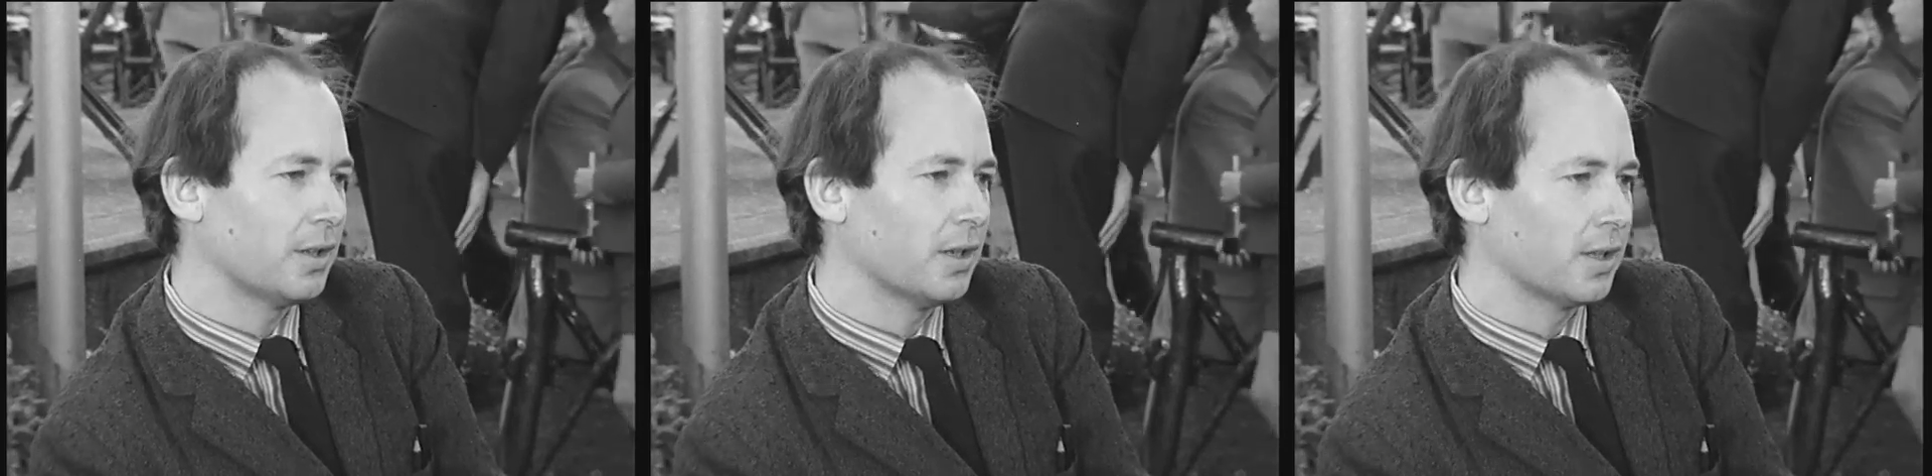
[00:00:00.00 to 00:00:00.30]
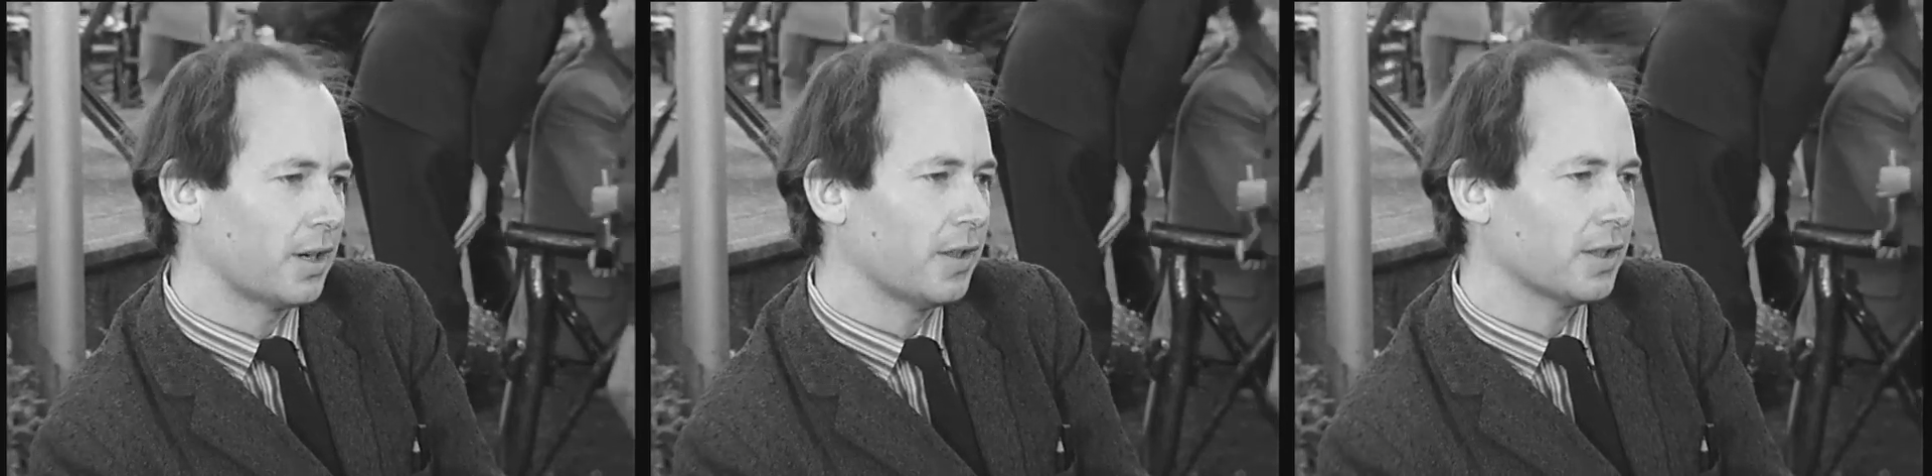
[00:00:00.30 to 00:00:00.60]

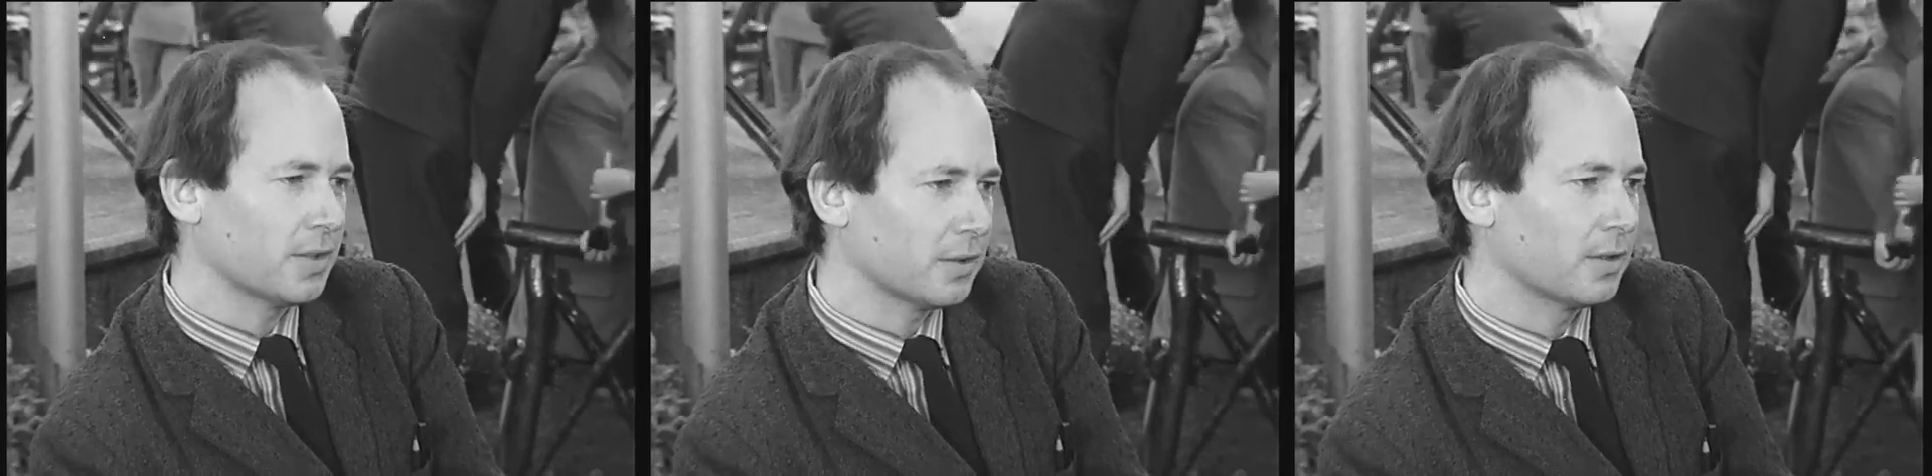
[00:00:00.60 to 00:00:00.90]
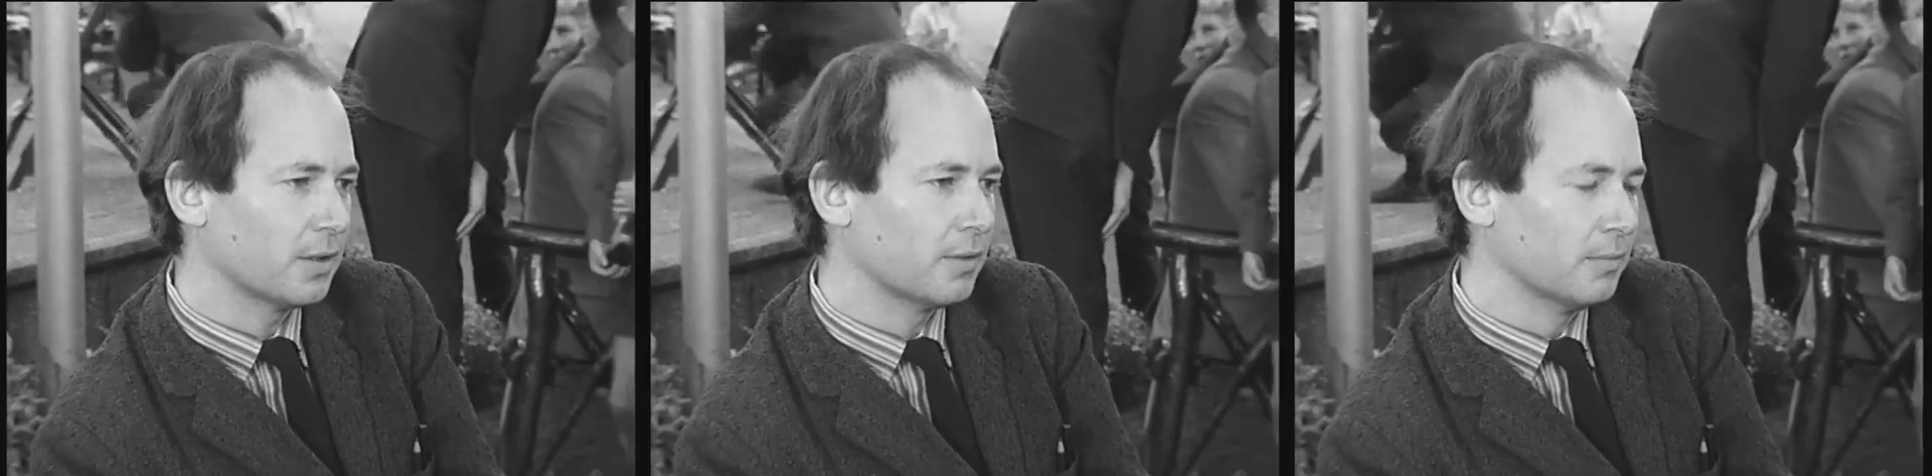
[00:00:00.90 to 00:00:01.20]
thing that I think is
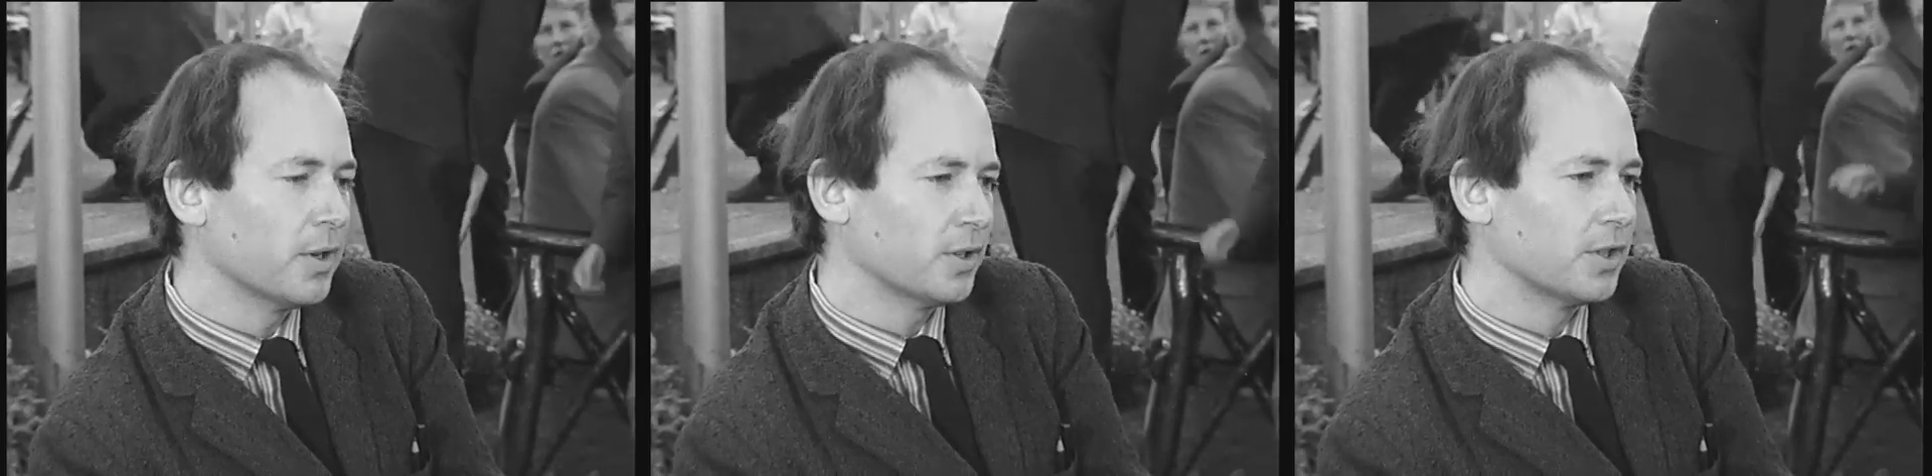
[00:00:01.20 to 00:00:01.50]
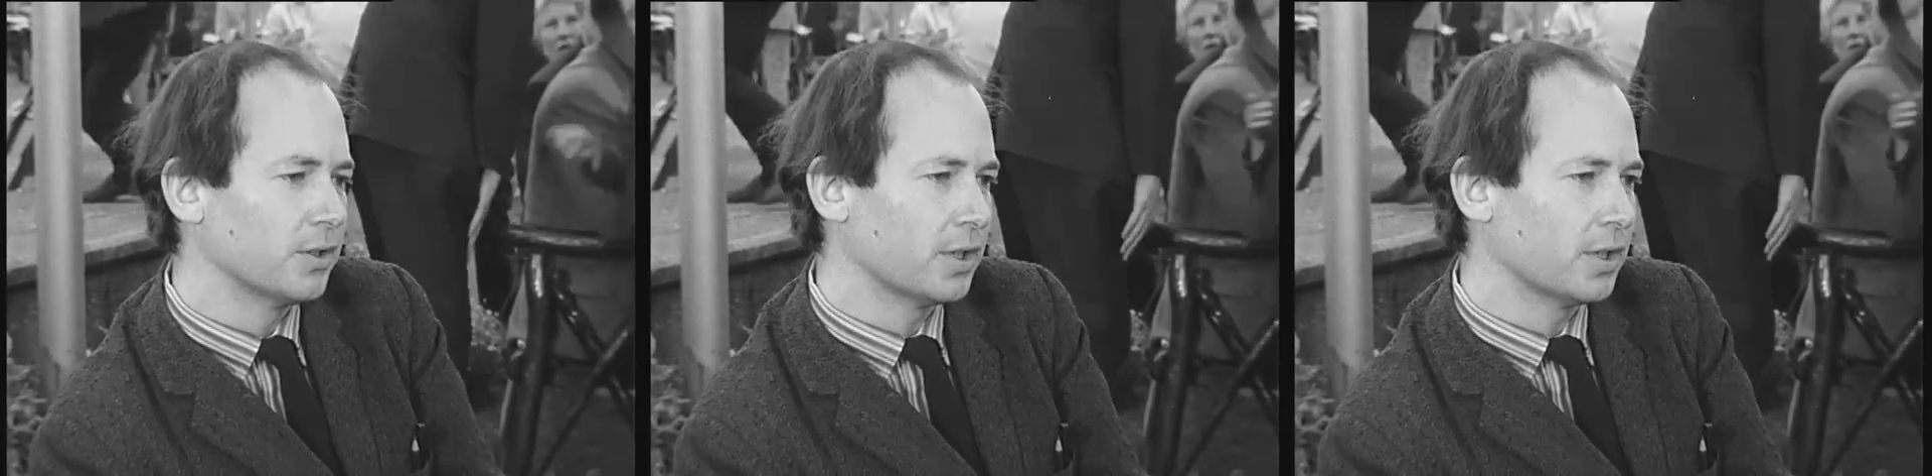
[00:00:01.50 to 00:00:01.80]

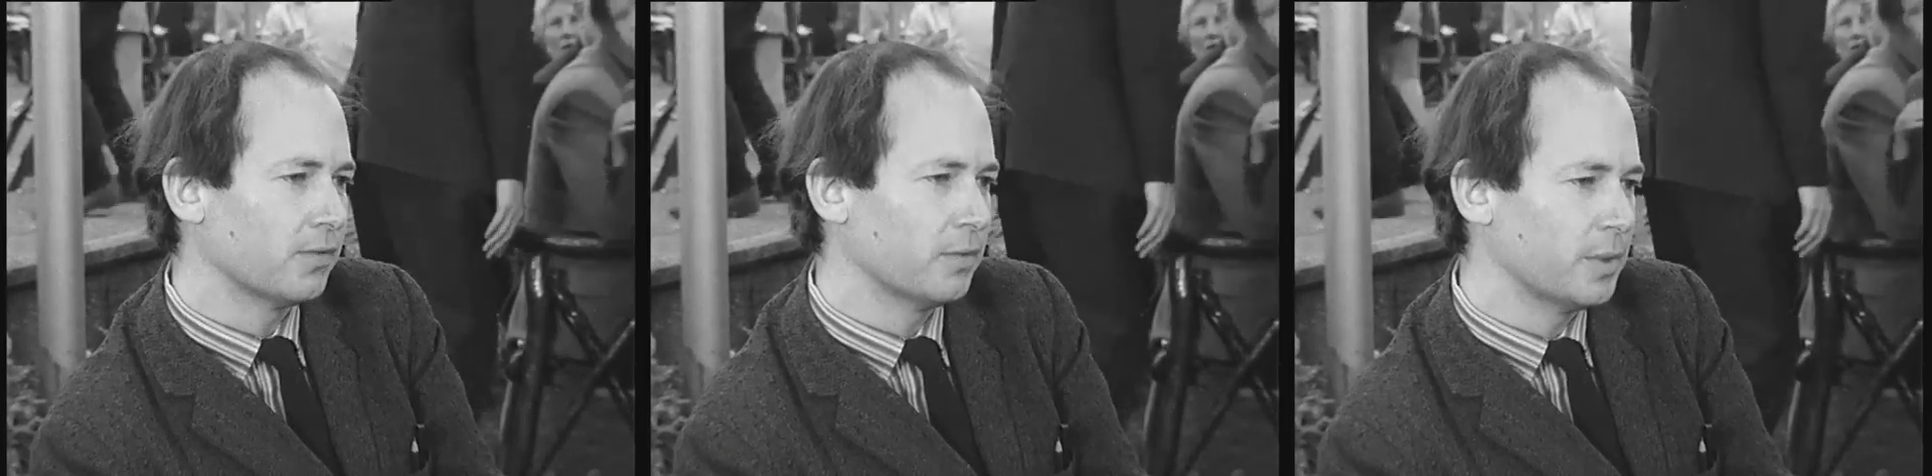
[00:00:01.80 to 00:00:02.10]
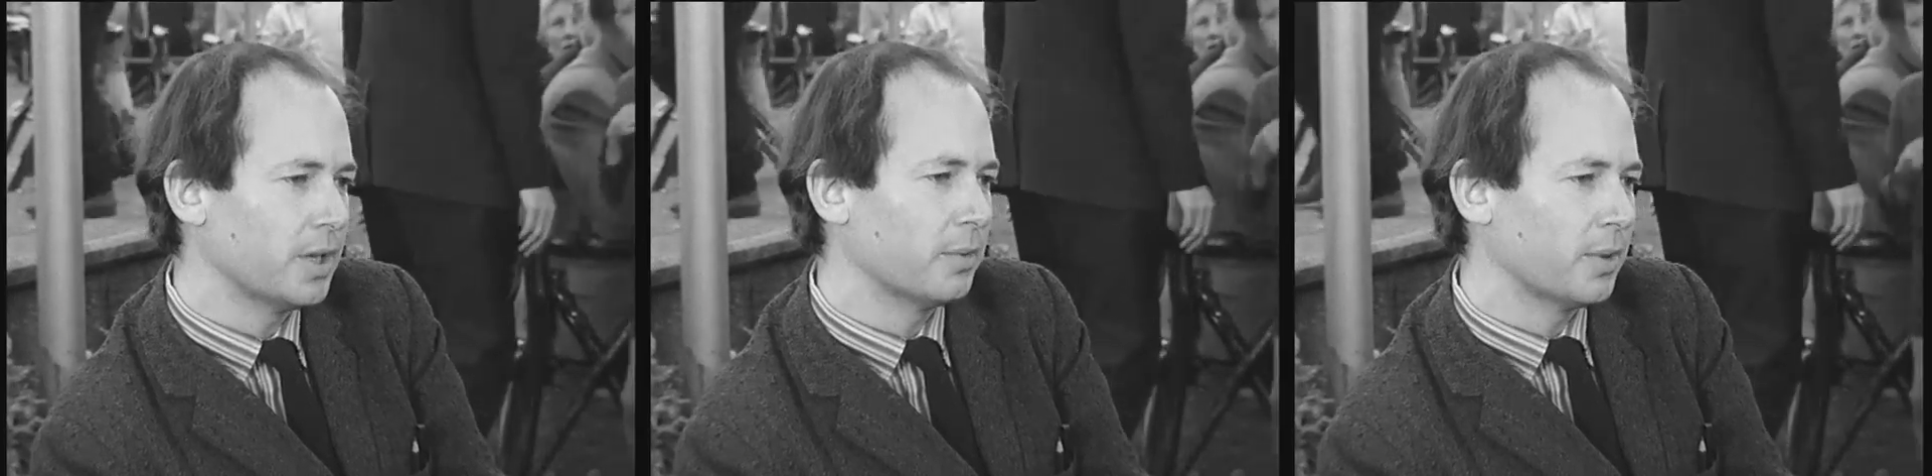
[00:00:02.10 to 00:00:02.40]
most interesting for
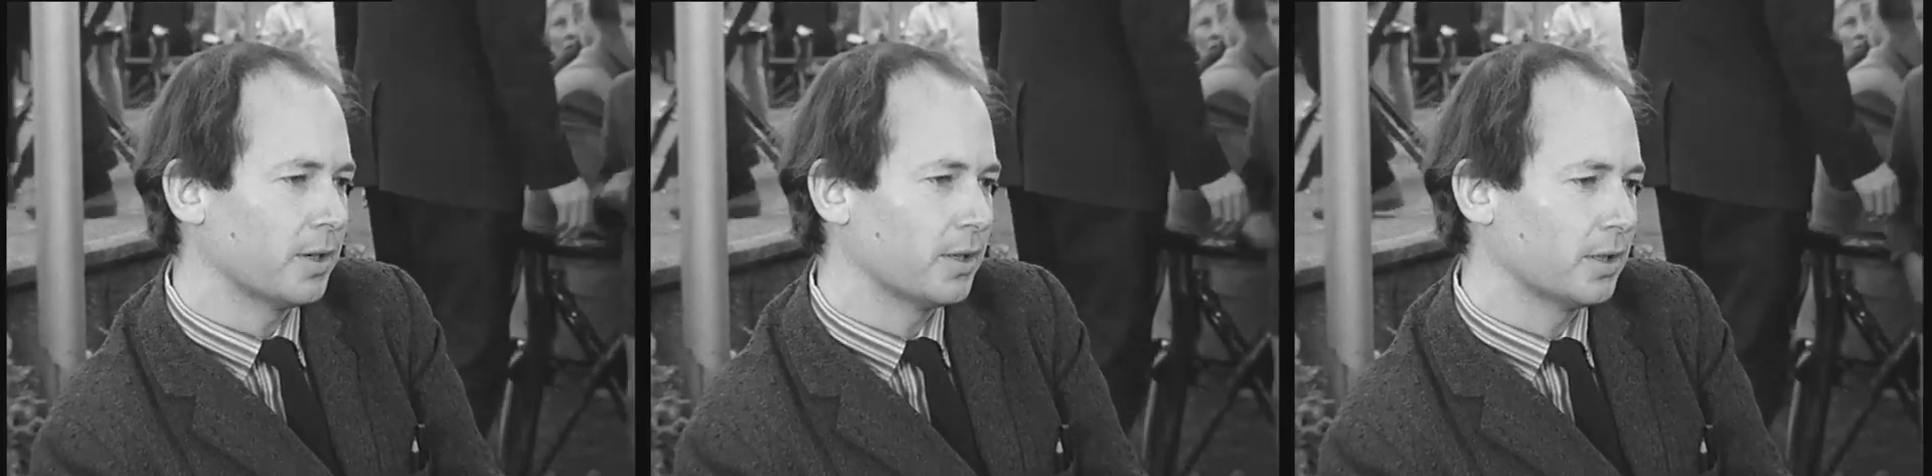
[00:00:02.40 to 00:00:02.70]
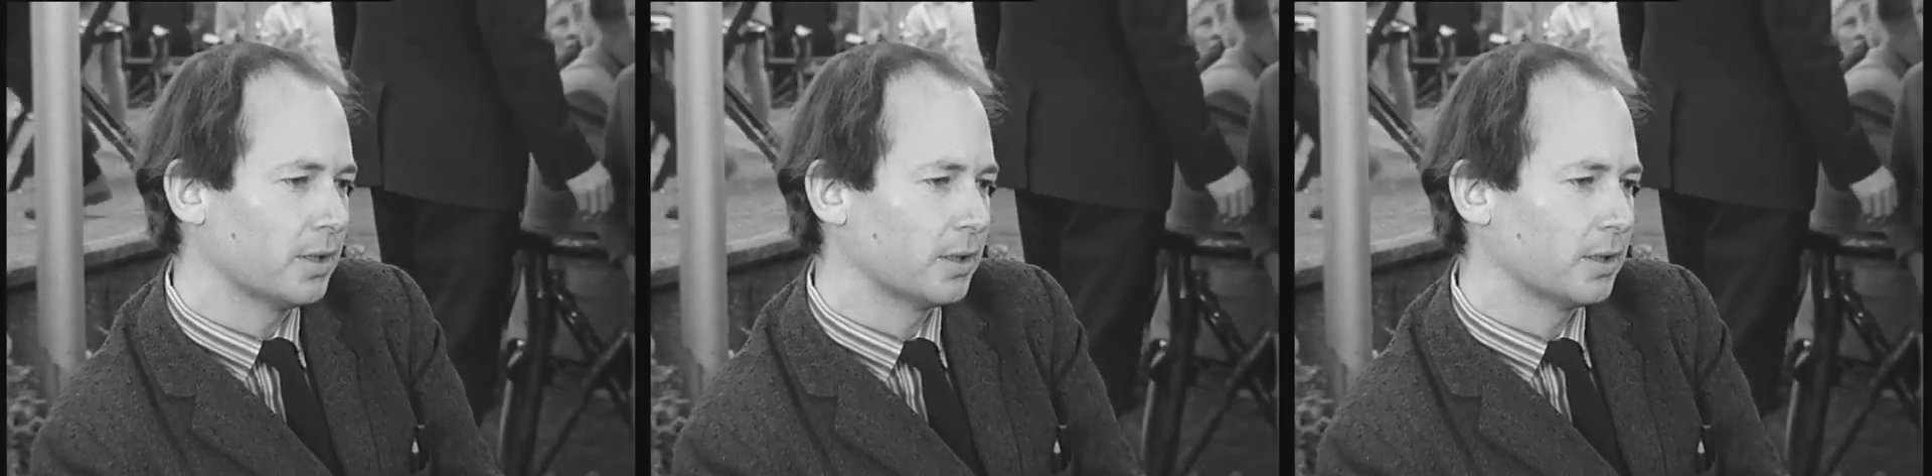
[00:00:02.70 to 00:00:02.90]
me about it.